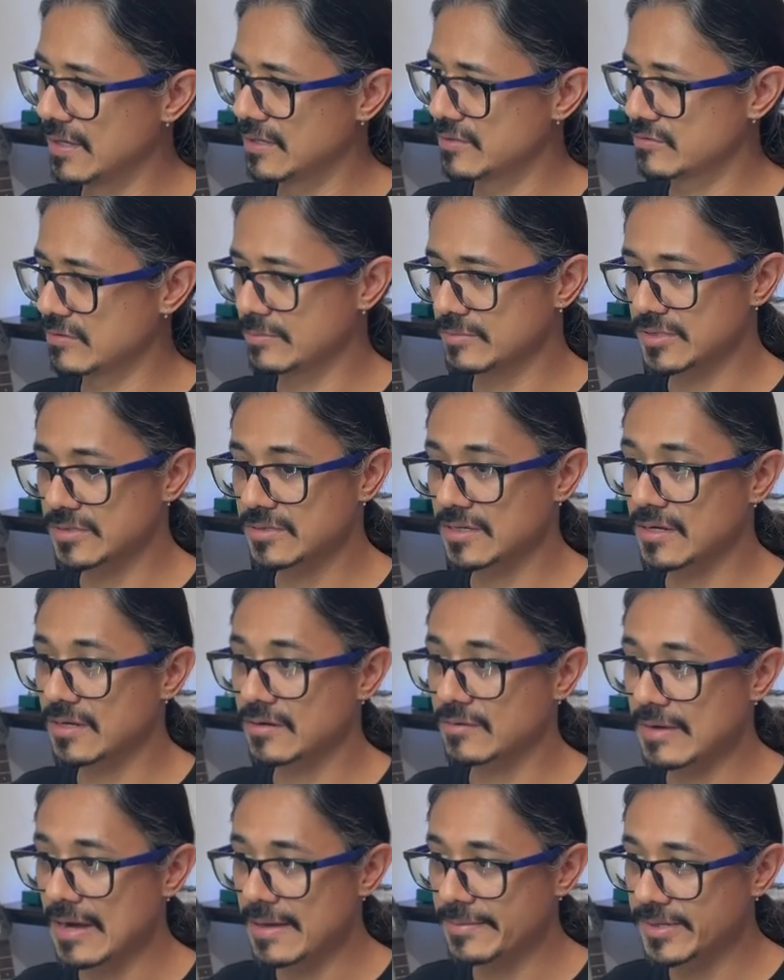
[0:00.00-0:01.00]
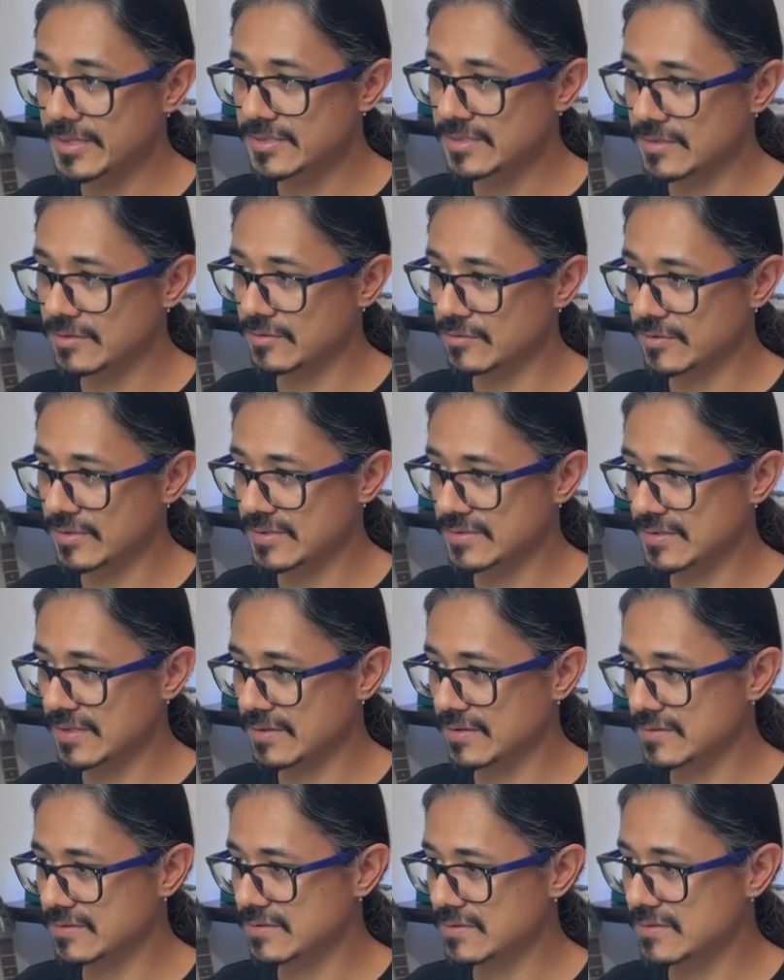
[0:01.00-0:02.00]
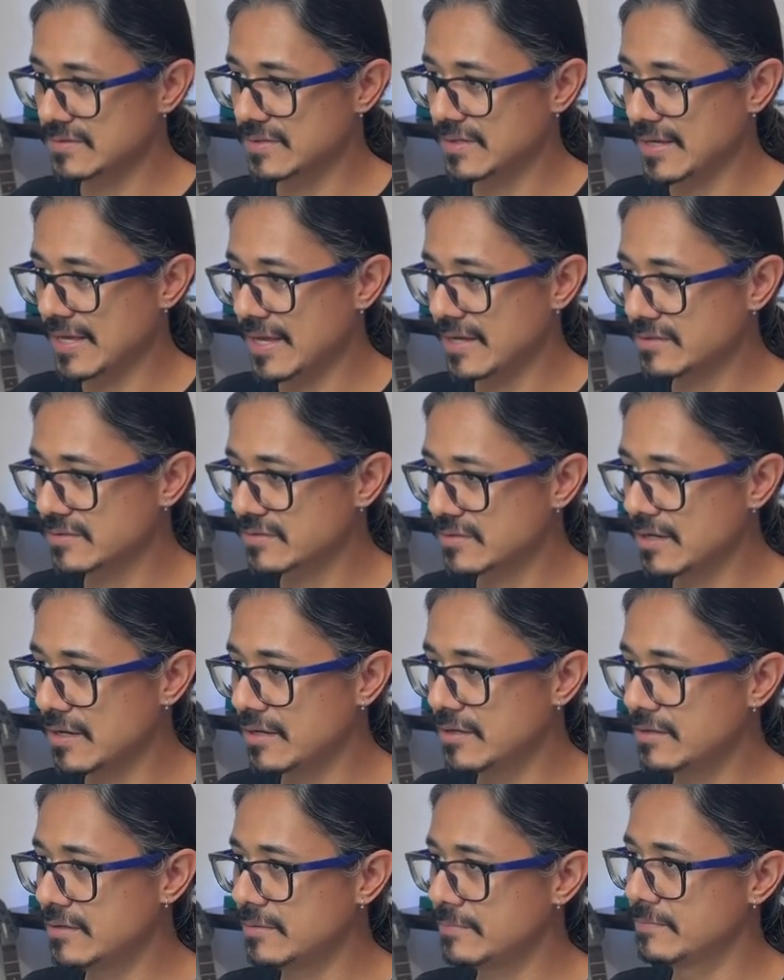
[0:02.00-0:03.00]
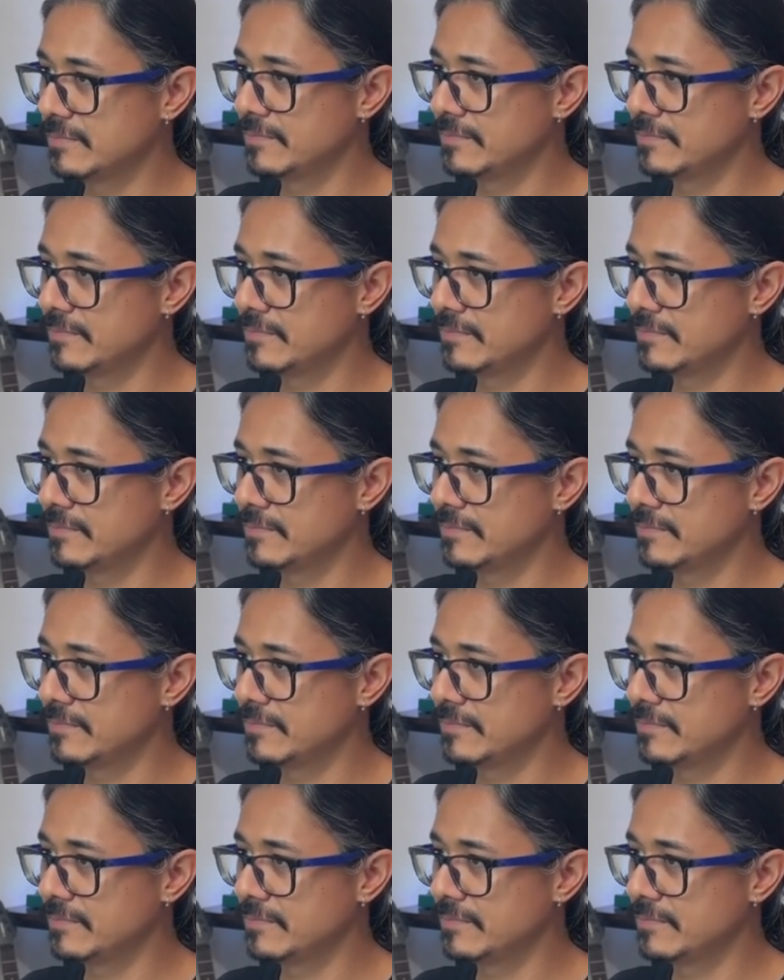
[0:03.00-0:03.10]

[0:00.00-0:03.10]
So I'm just going to grab it. Notice that this is the hex color.